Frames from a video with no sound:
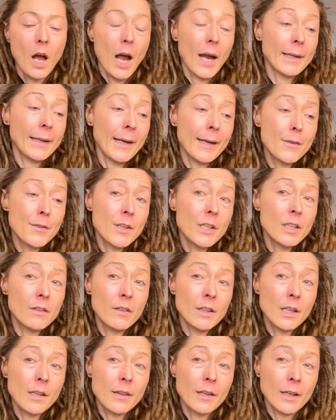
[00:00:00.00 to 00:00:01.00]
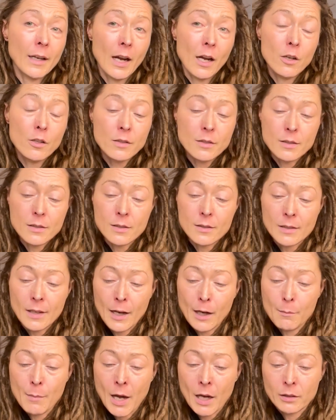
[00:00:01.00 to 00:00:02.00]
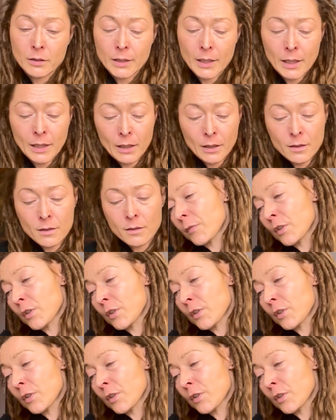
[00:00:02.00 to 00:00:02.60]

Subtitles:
I can't think of anything else to say about these.